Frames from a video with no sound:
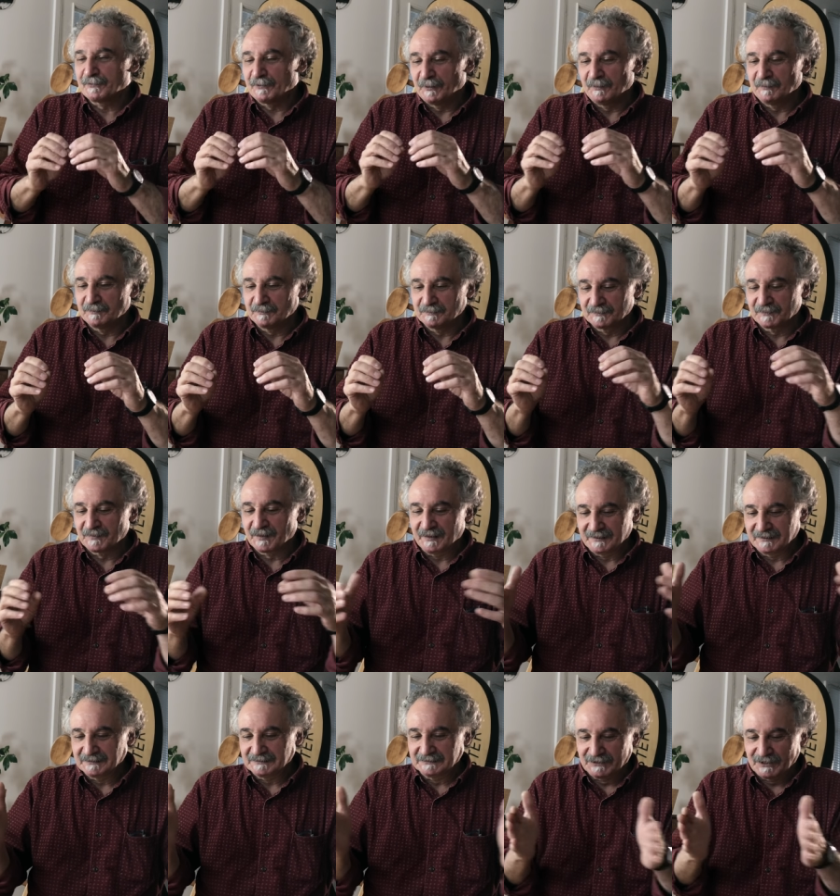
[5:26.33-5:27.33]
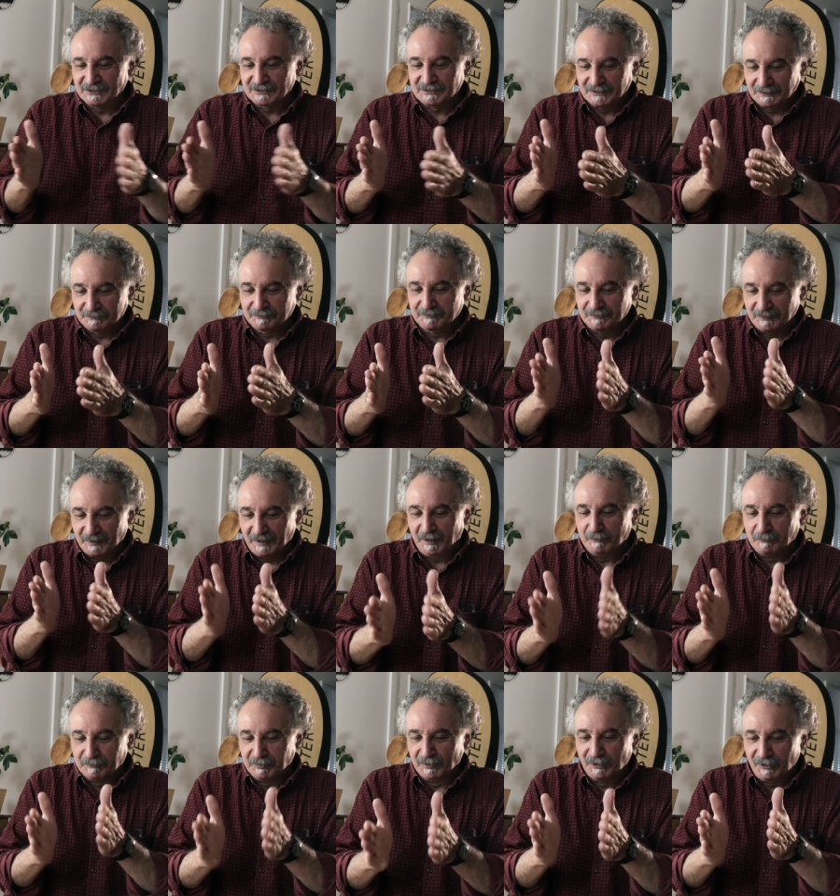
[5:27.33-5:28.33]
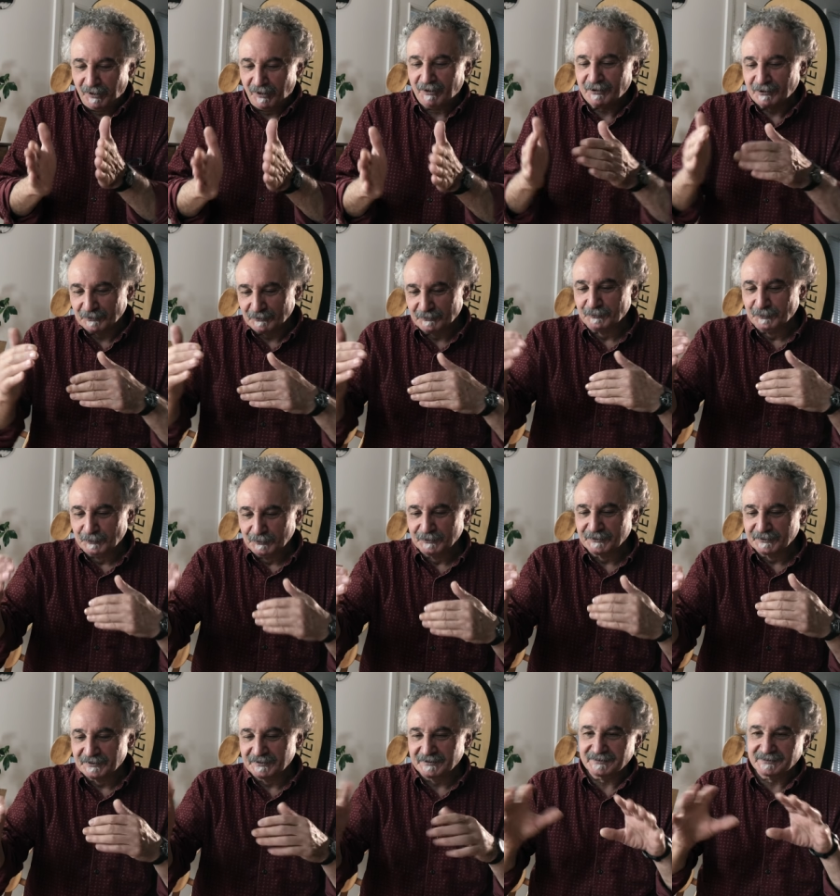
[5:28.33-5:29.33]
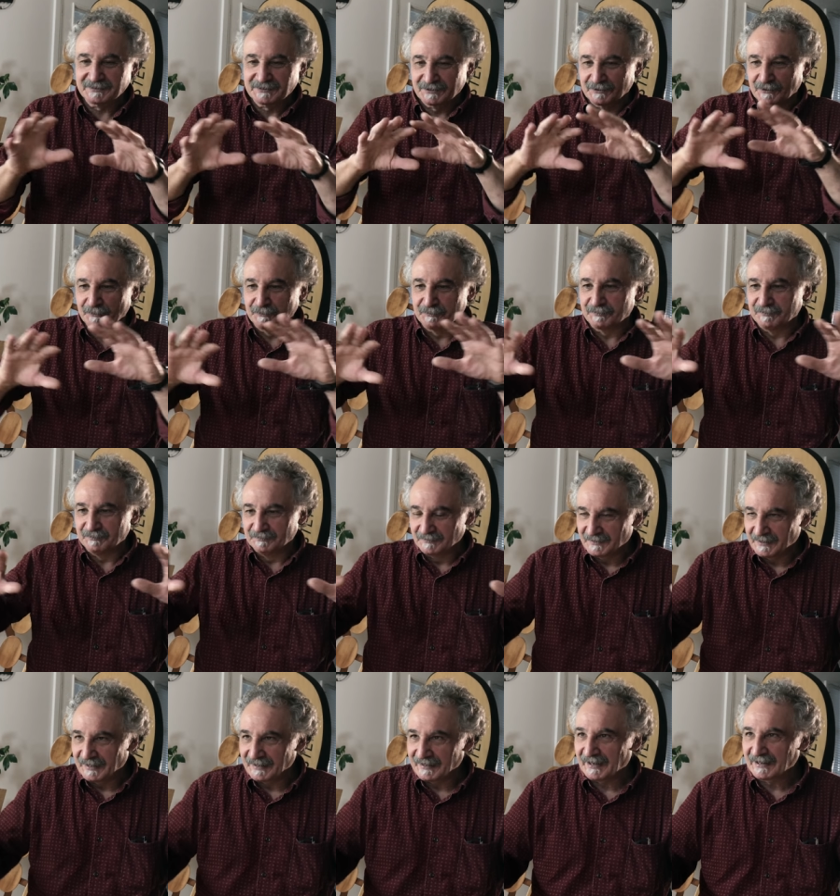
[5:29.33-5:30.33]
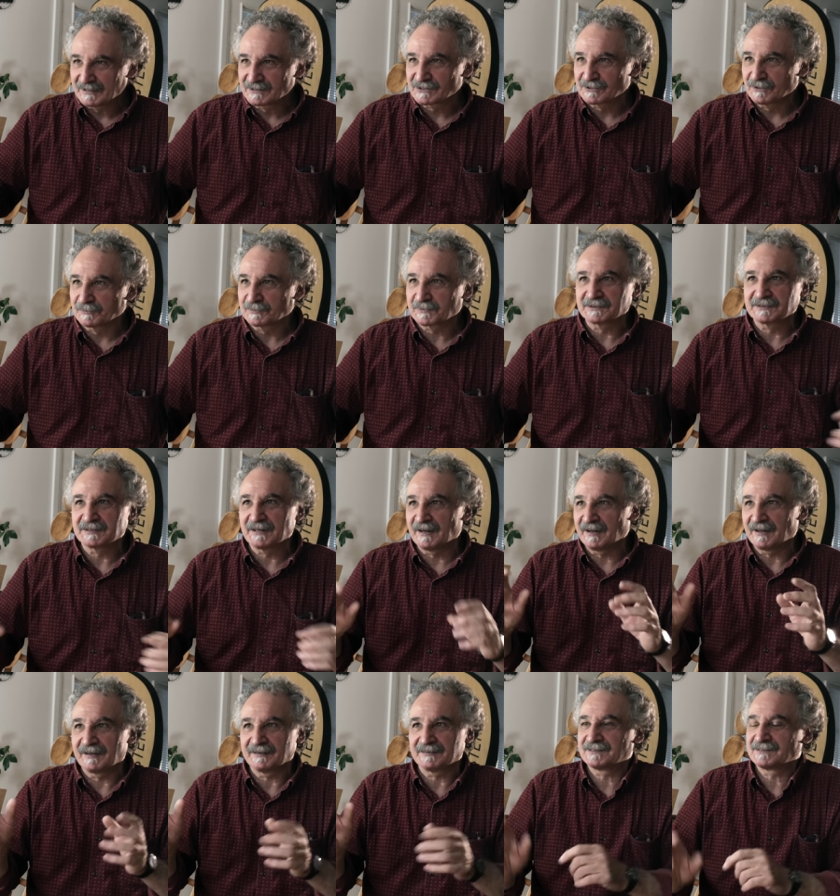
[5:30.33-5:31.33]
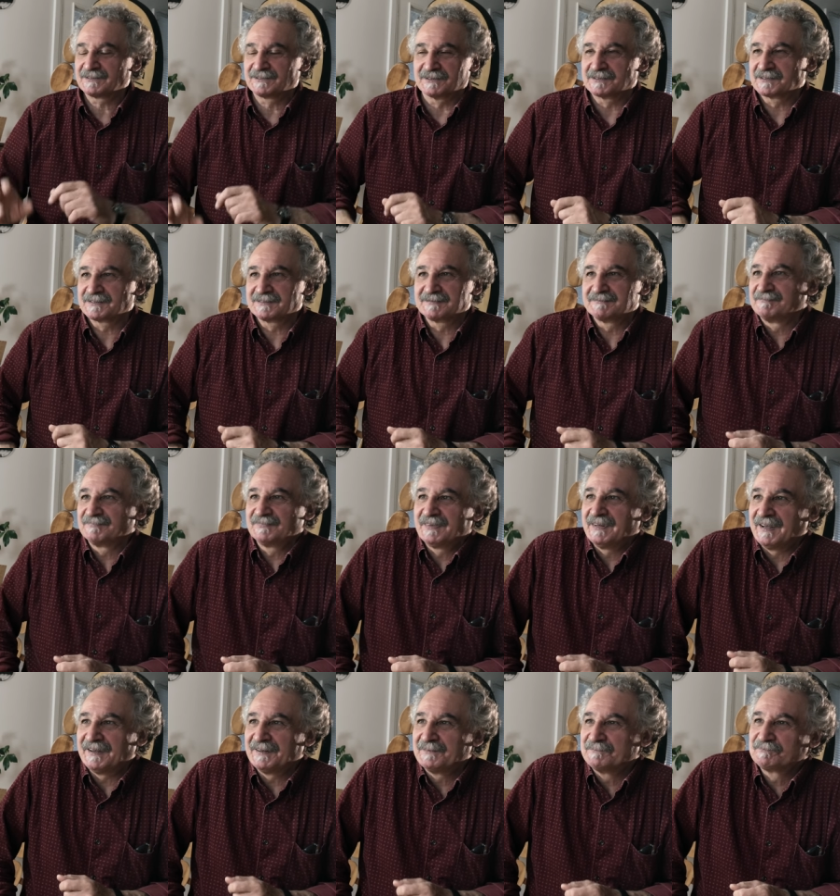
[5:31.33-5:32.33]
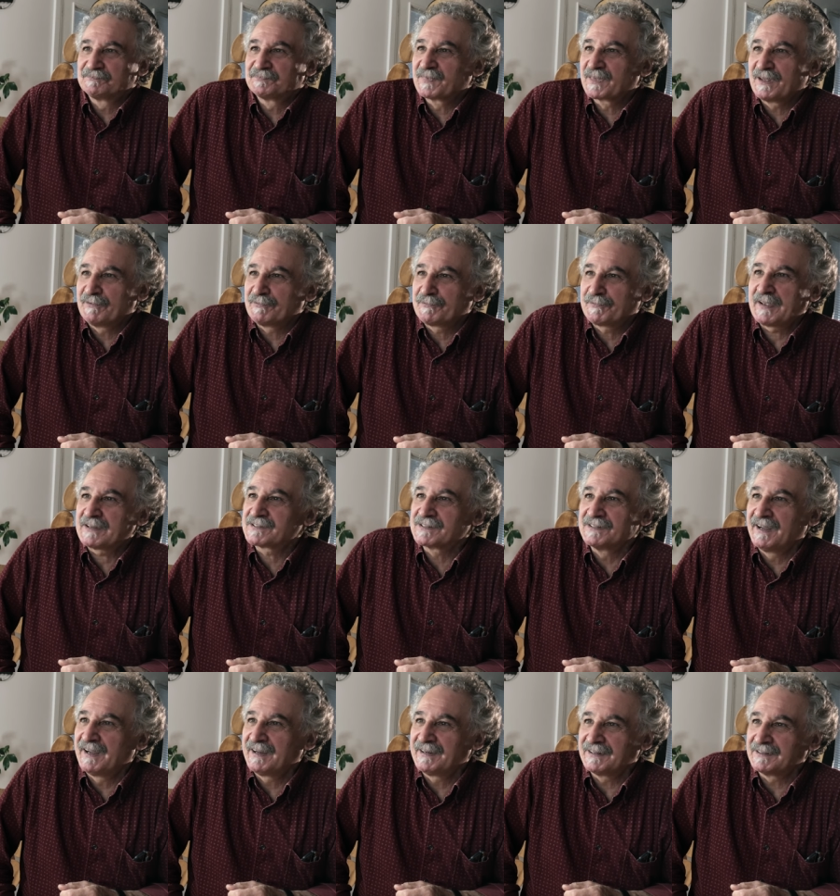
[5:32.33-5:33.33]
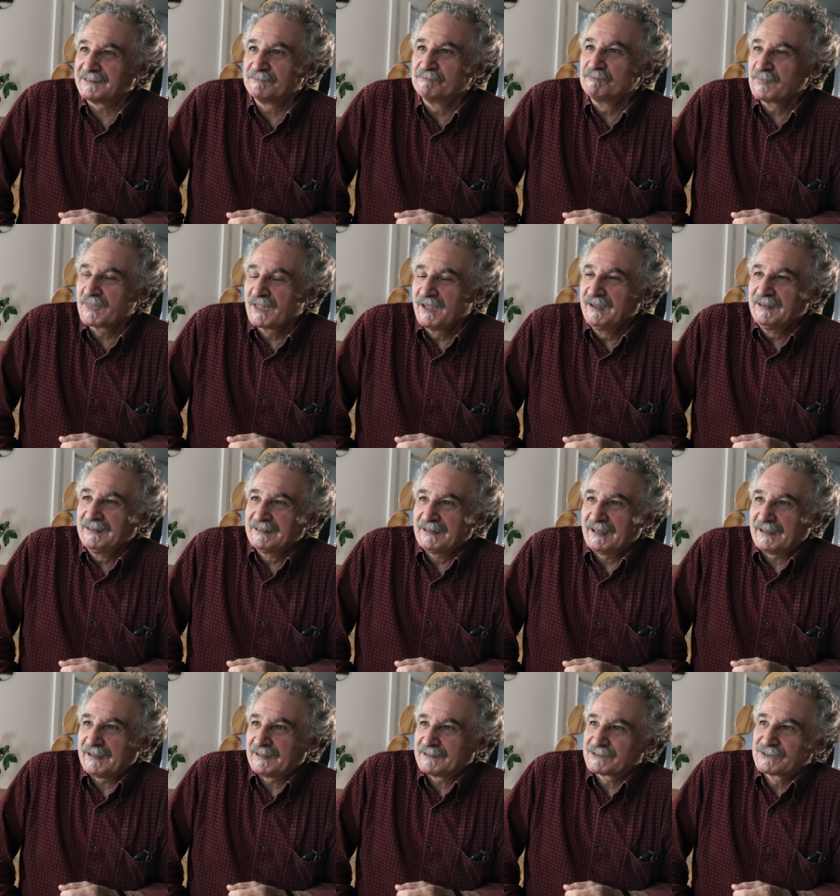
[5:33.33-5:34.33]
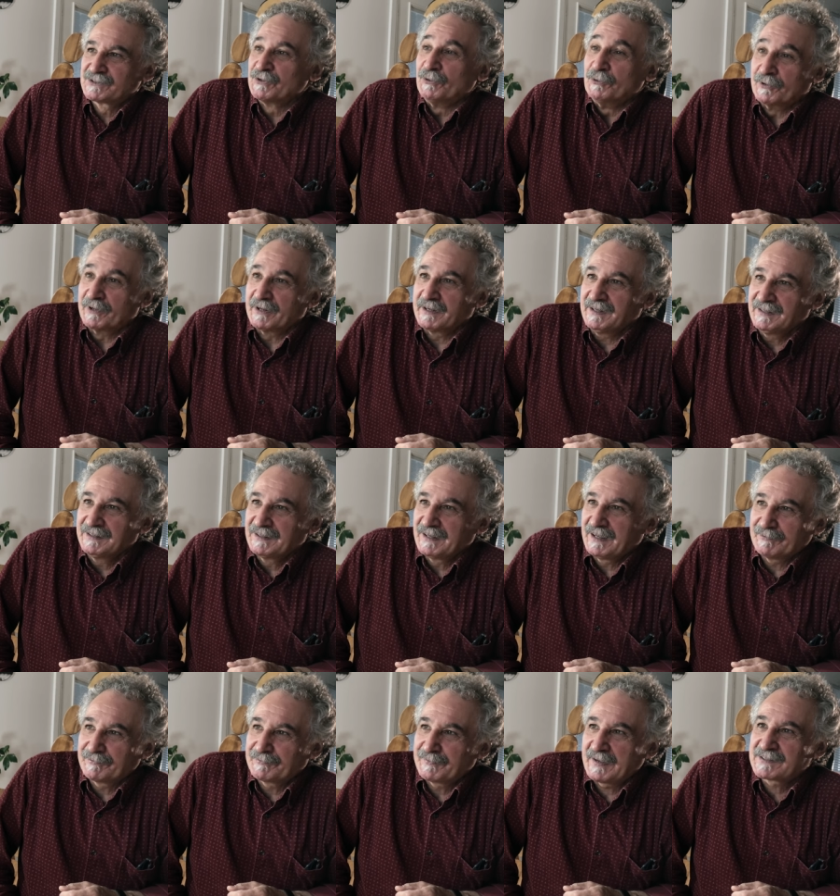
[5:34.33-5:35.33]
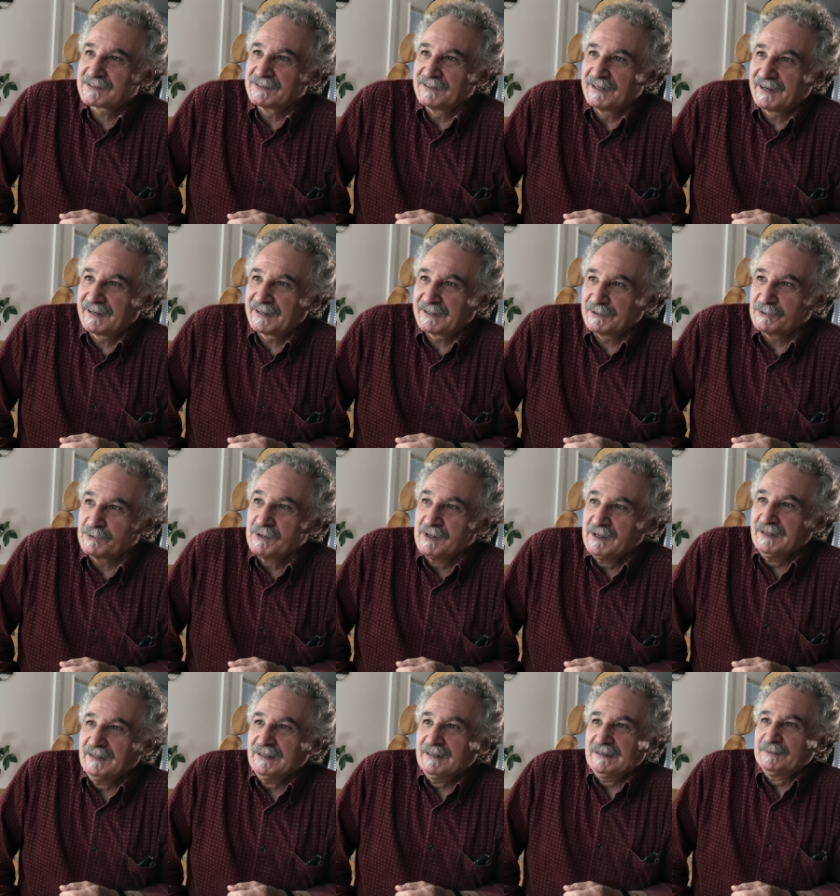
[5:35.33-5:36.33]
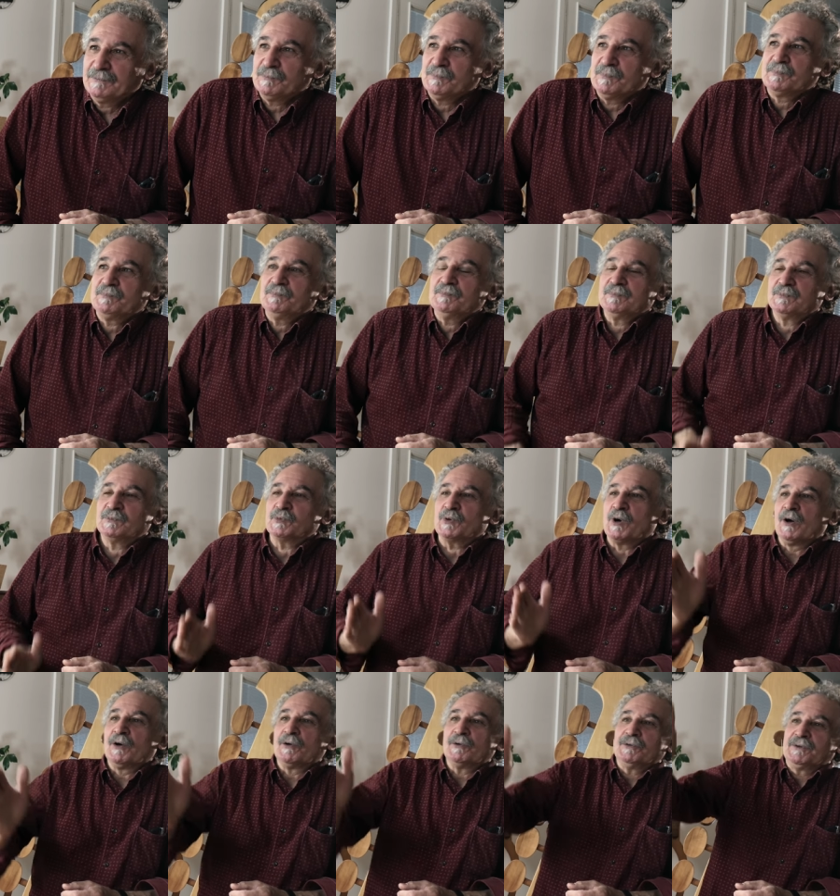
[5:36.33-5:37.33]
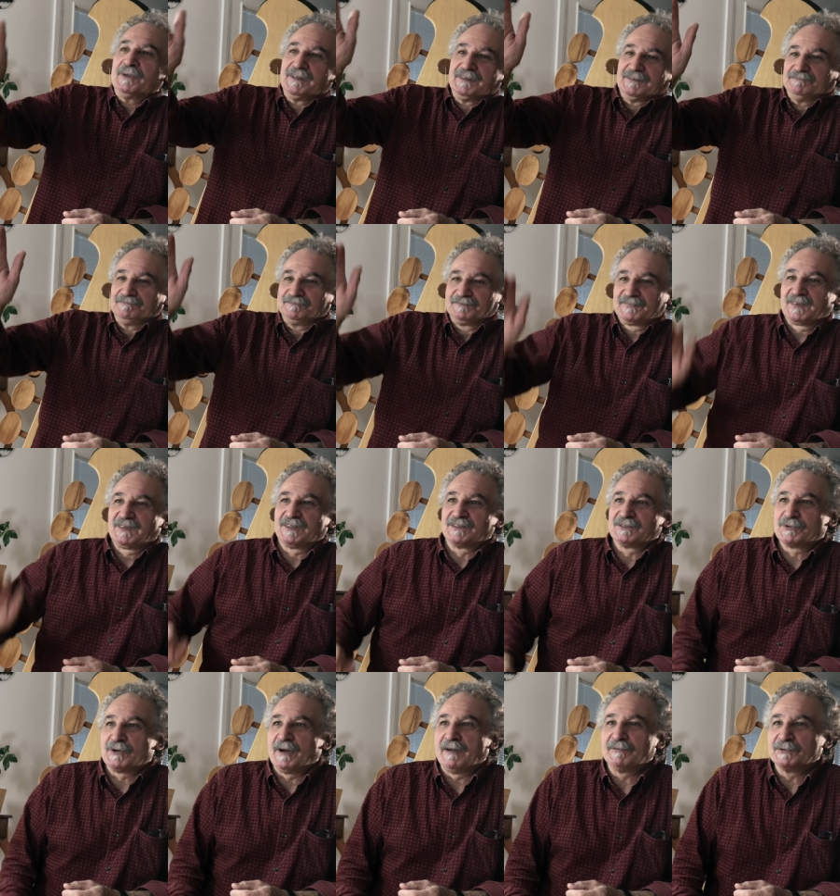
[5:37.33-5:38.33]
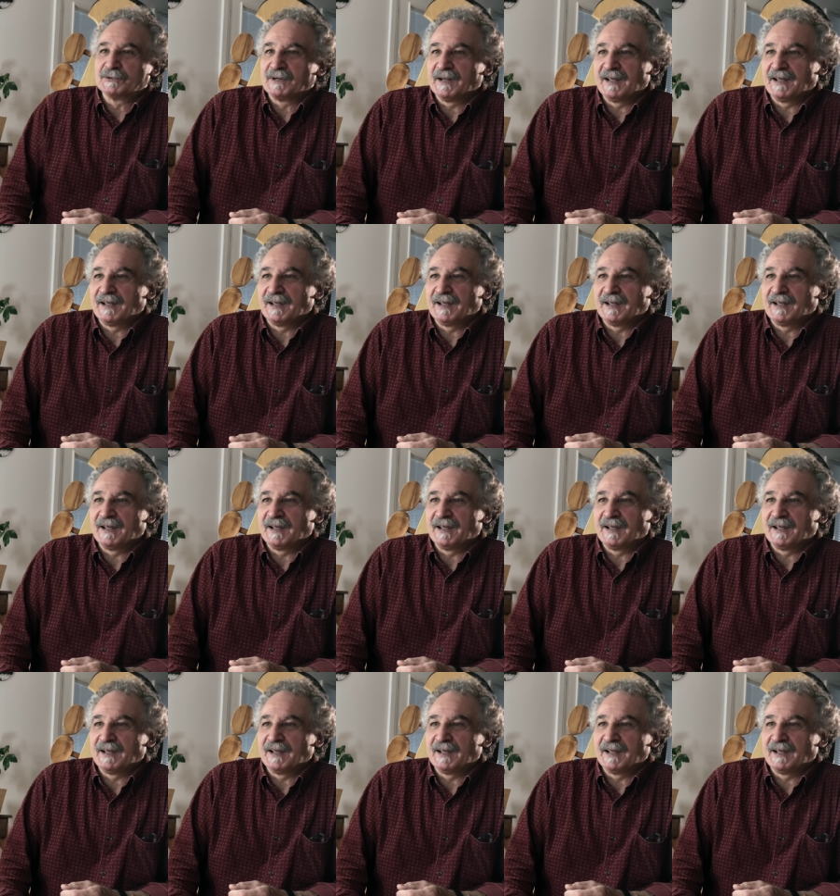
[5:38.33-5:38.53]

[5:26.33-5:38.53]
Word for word: from just a, a block of wood to an archtop guitar. It's just, yeah, a fascinating uh, story, a fascinating road to travel